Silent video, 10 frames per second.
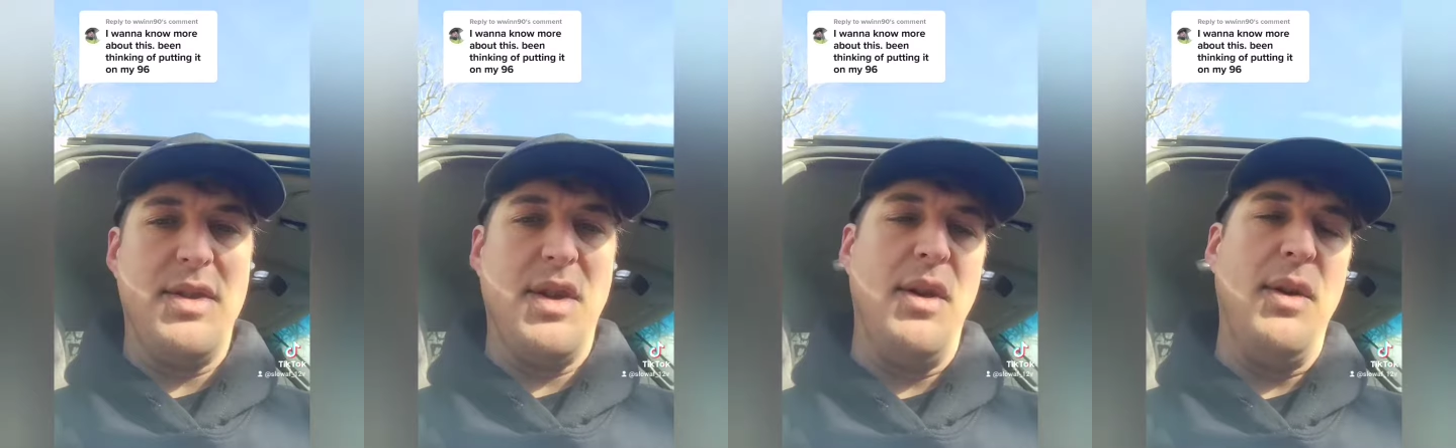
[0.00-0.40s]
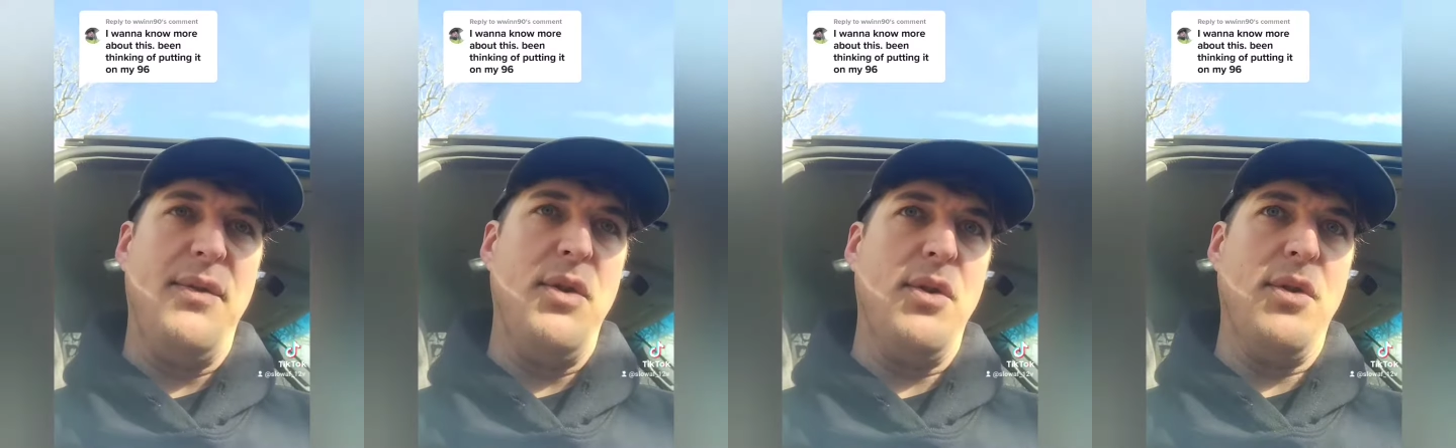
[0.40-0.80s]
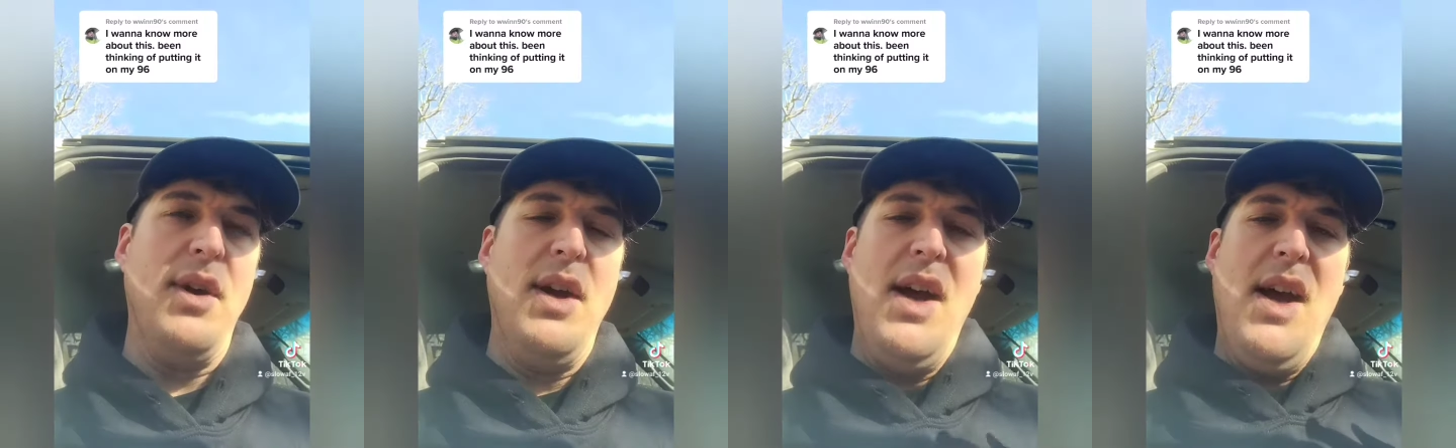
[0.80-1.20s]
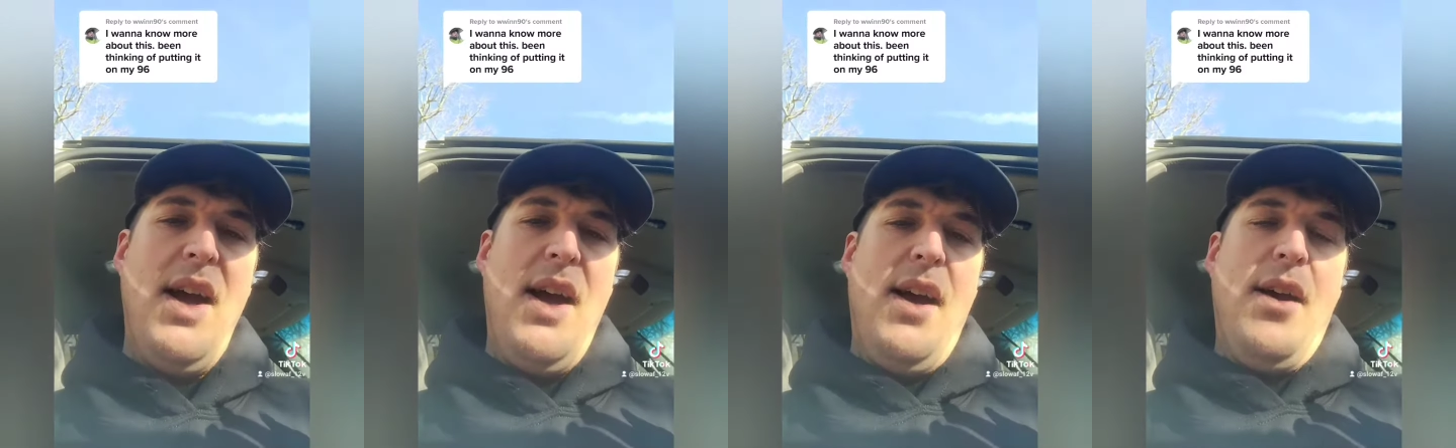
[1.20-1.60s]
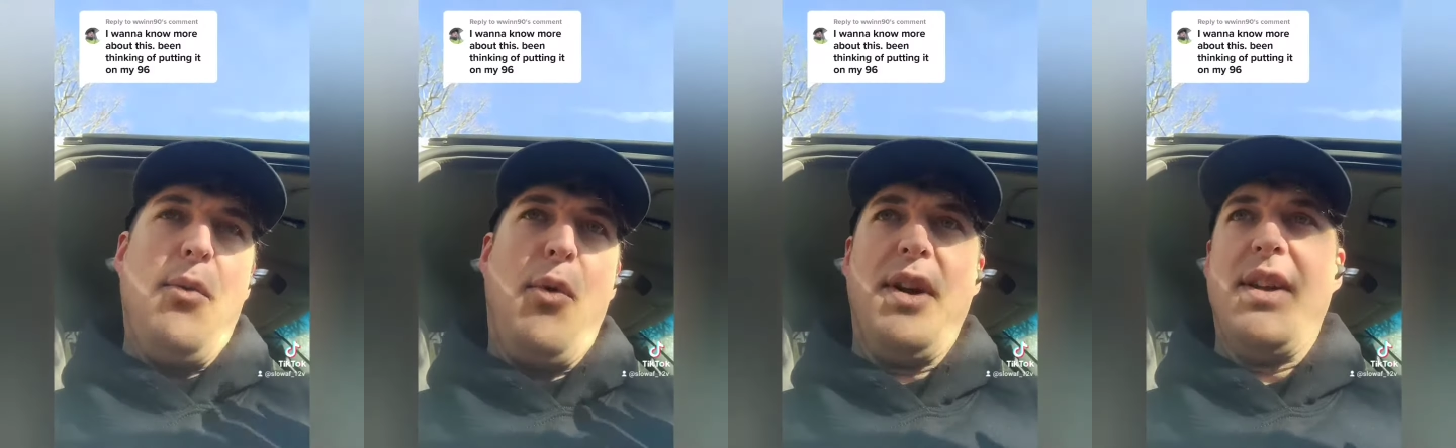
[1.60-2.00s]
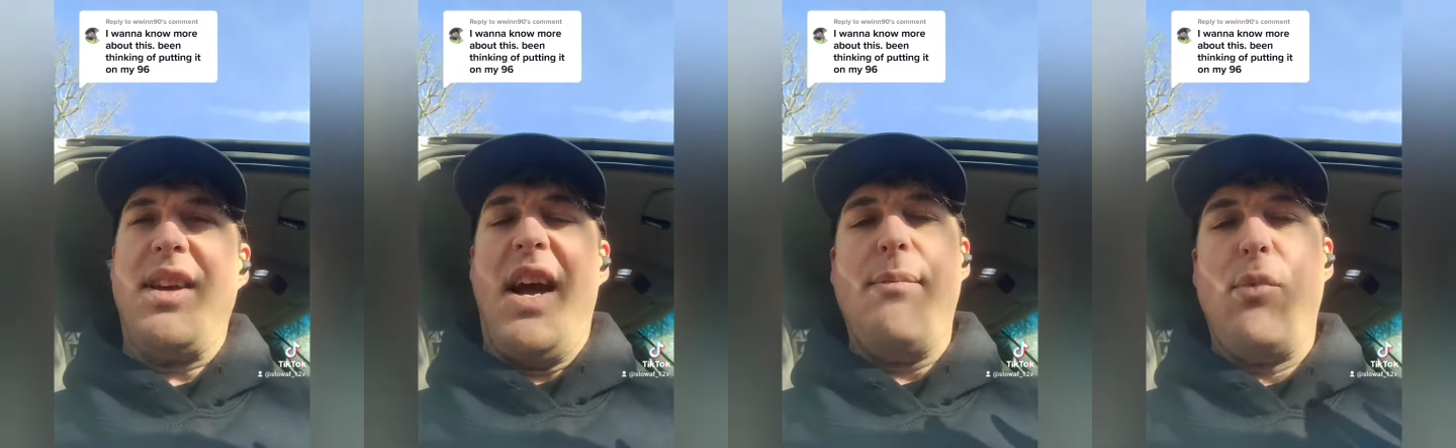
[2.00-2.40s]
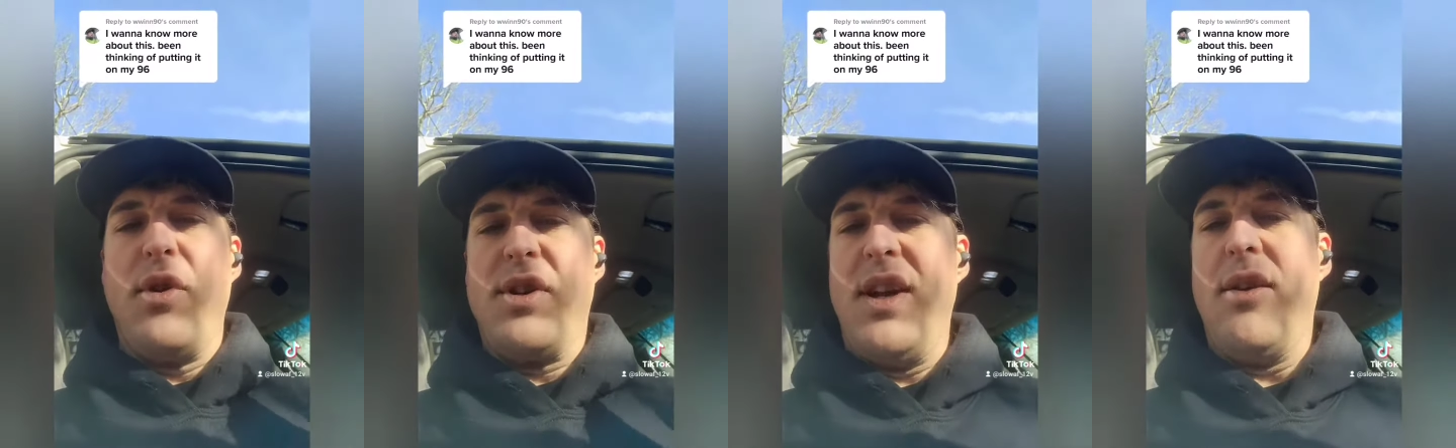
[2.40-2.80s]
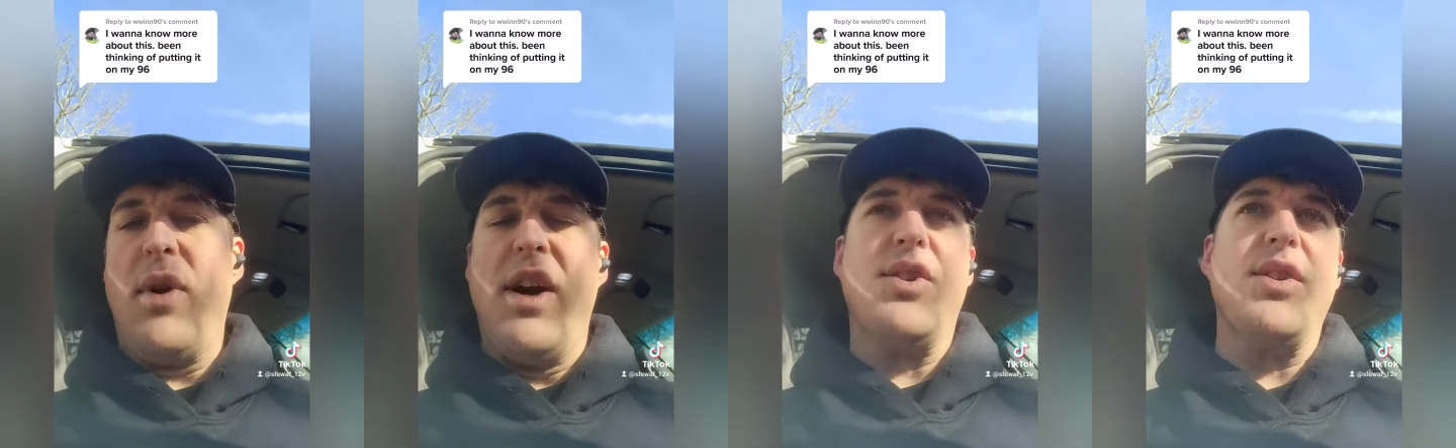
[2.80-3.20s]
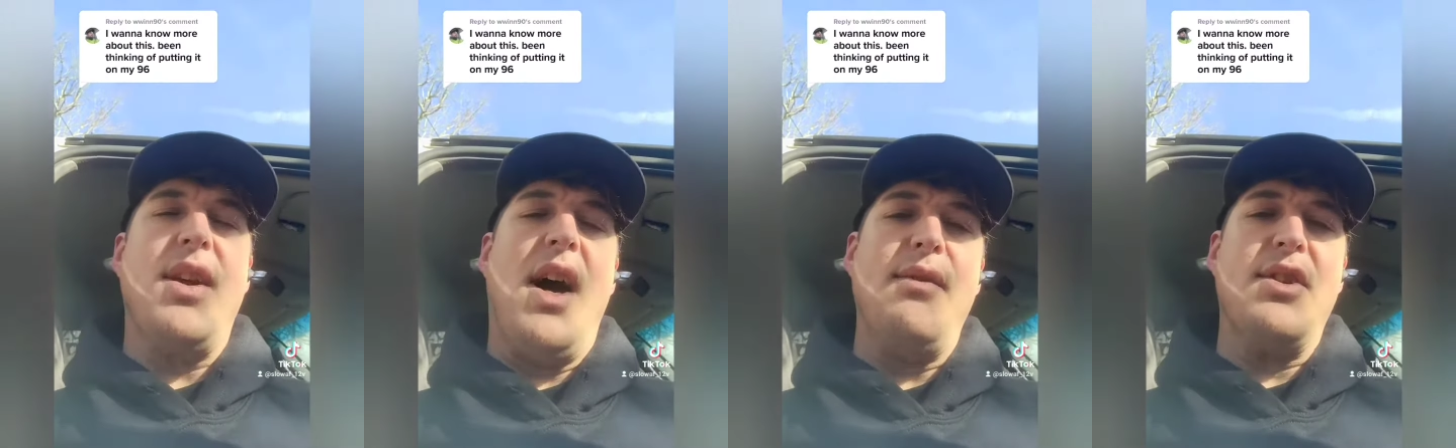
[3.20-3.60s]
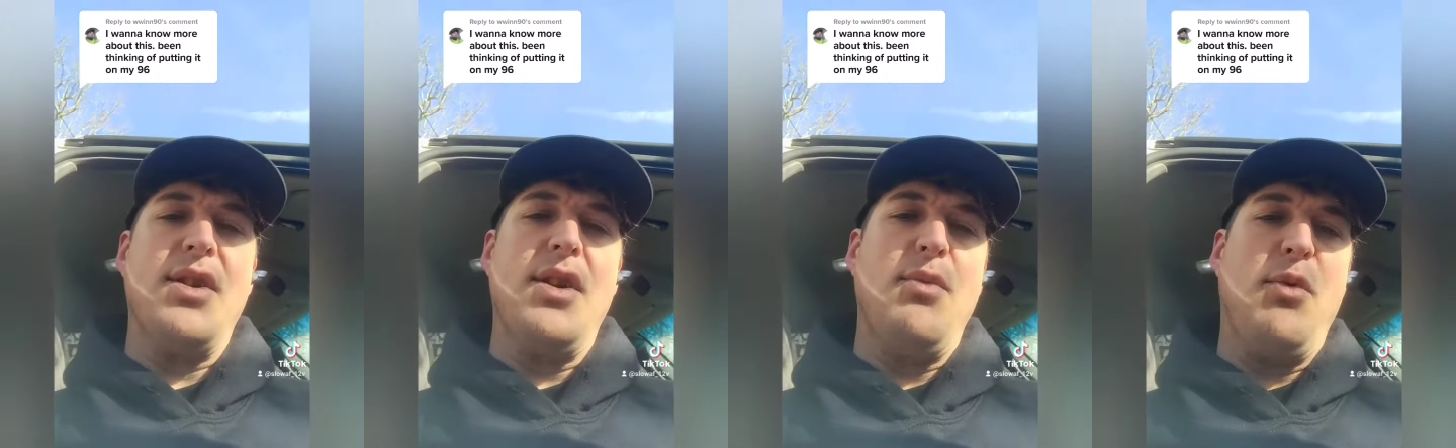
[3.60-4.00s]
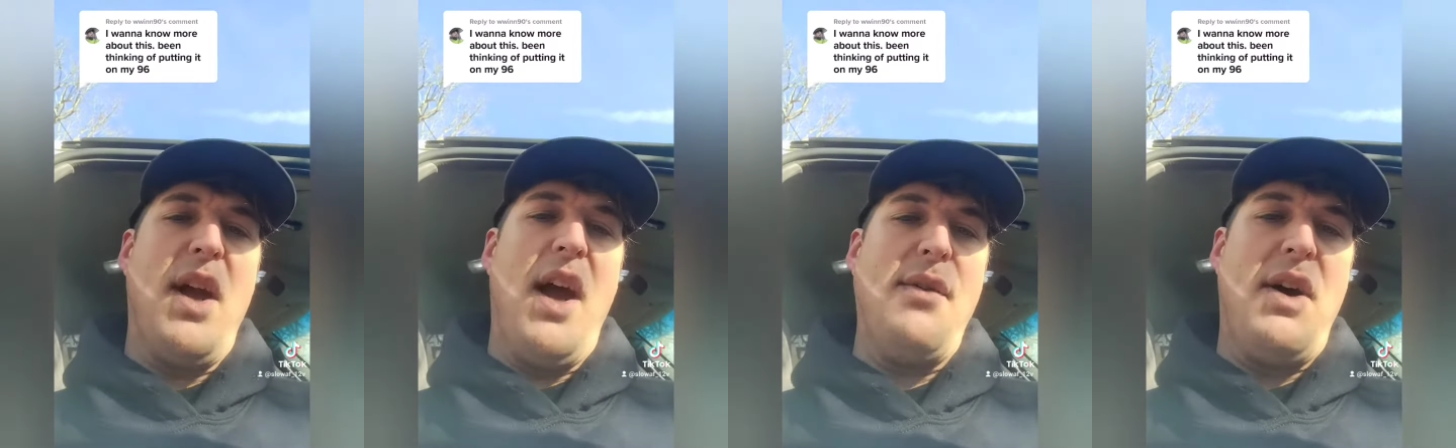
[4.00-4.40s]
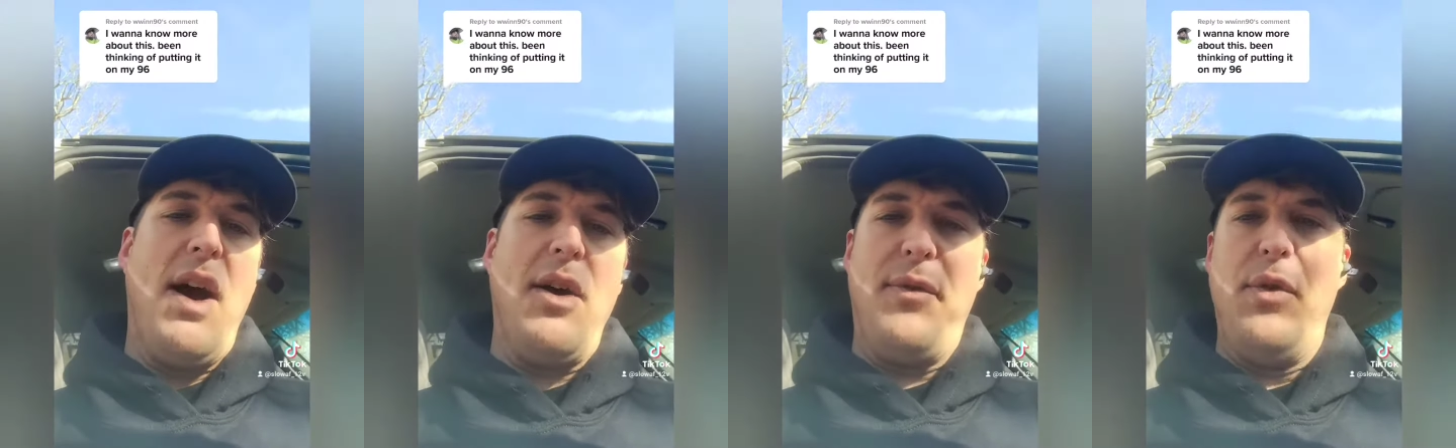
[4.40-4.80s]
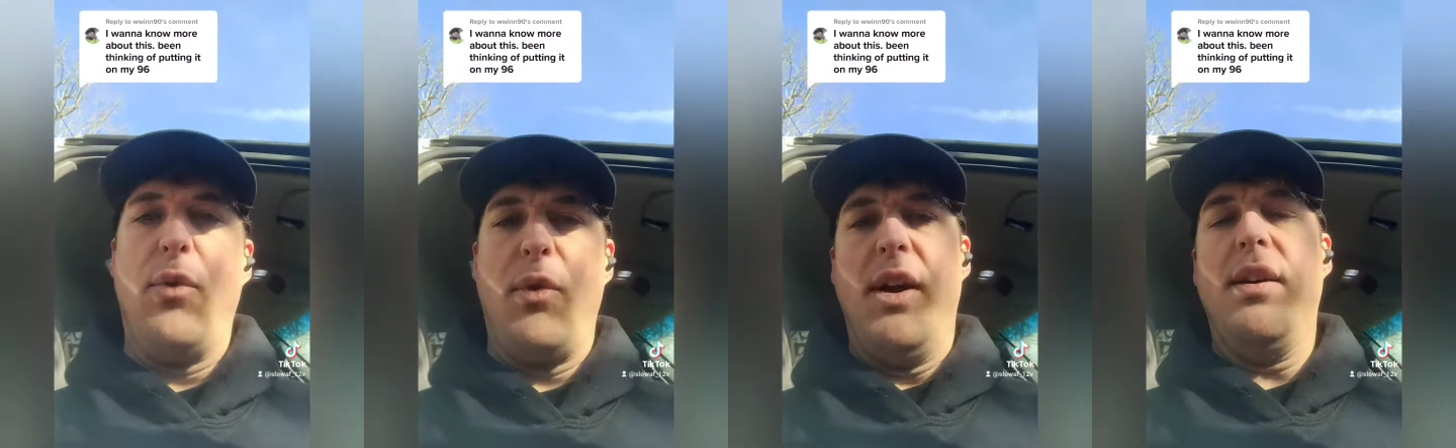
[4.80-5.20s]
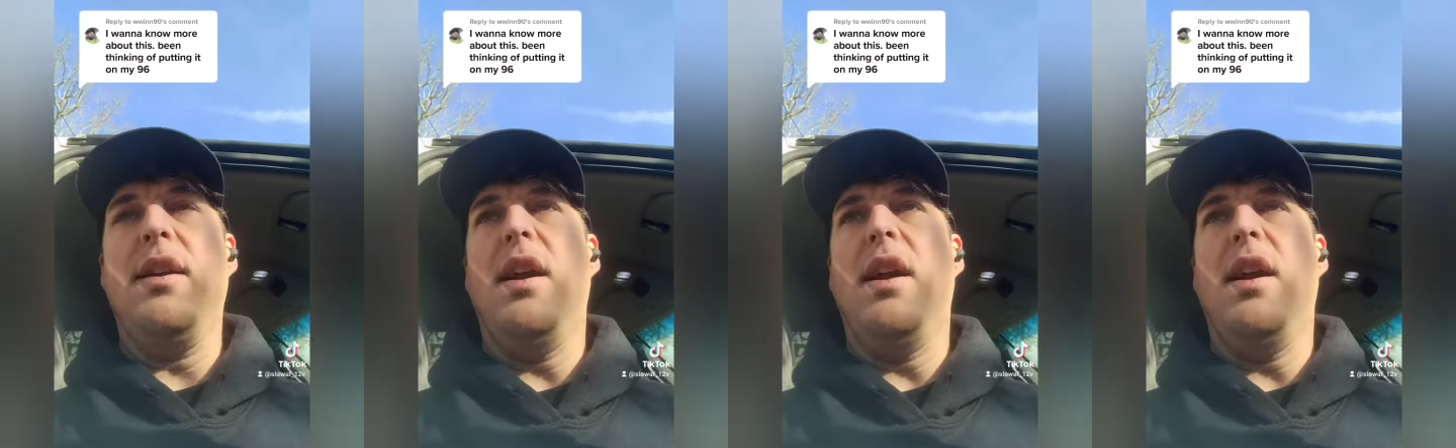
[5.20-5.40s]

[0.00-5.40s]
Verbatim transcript: So if you're wanting to have more acceleration, obviously you'd want to have a higher fuel rate.